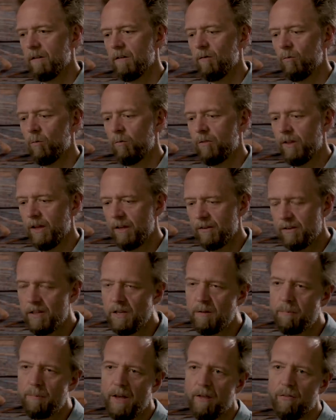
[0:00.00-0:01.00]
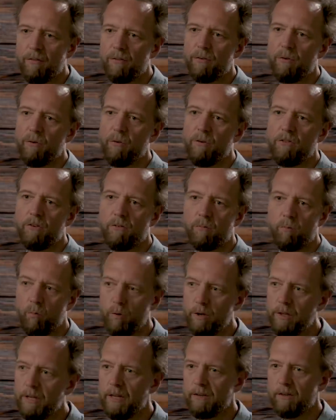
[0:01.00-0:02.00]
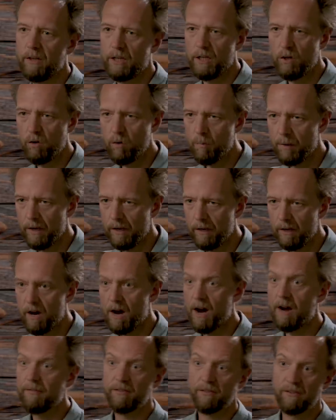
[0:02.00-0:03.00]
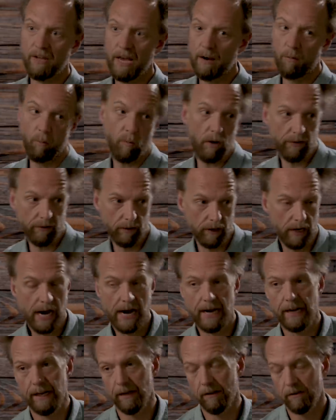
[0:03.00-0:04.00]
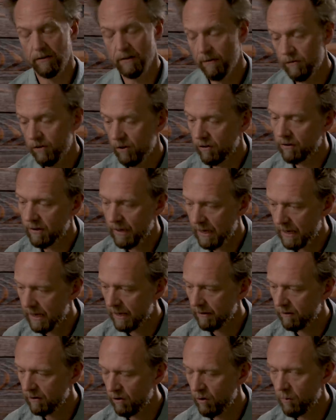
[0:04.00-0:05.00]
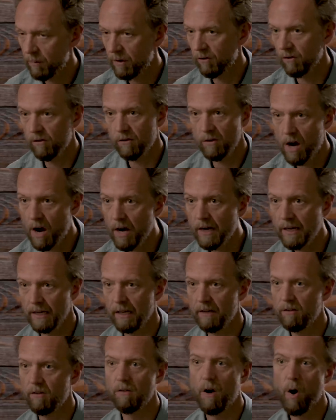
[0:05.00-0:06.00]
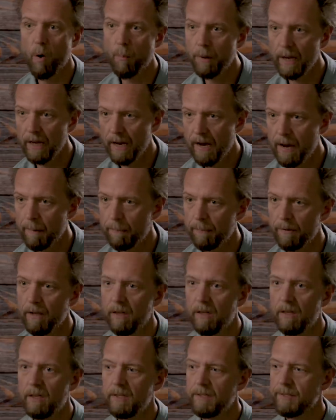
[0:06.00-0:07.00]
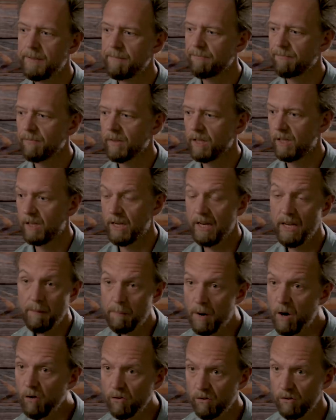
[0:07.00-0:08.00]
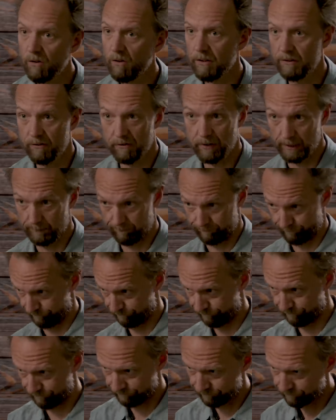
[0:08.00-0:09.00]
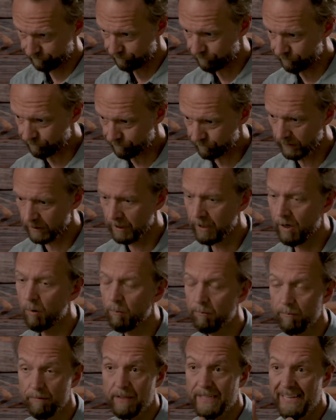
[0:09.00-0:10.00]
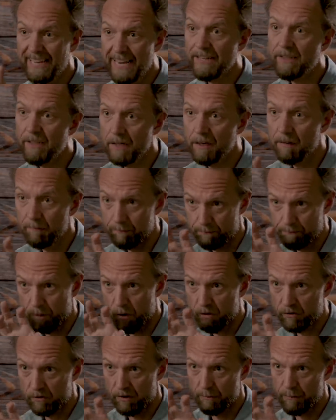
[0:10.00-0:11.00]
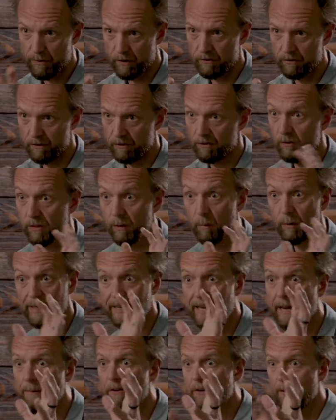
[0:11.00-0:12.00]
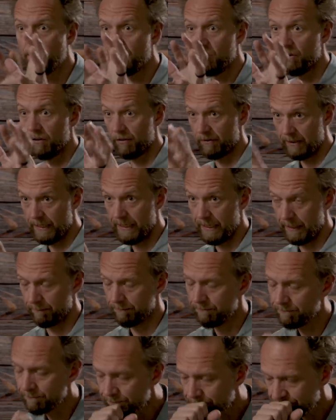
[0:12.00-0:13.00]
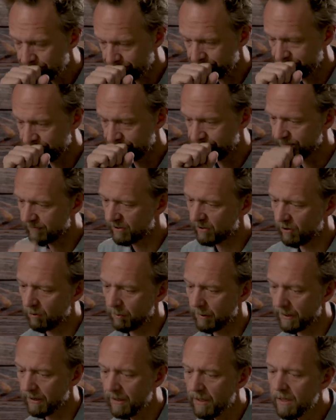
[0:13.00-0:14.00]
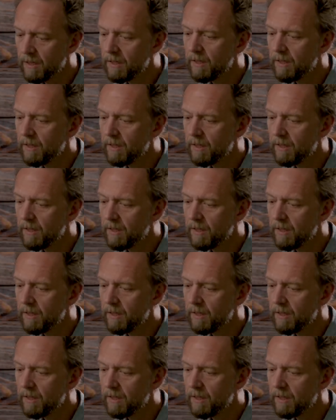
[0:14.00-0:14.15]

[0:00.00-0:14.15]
and things he'd been through. And just really as a human, offset while they're lighting and stuff, just as a human, just talking, just opening up. And you're getting emotional. It's like, you know, connecting person to person. So then when it came time to do the scene, excuse me,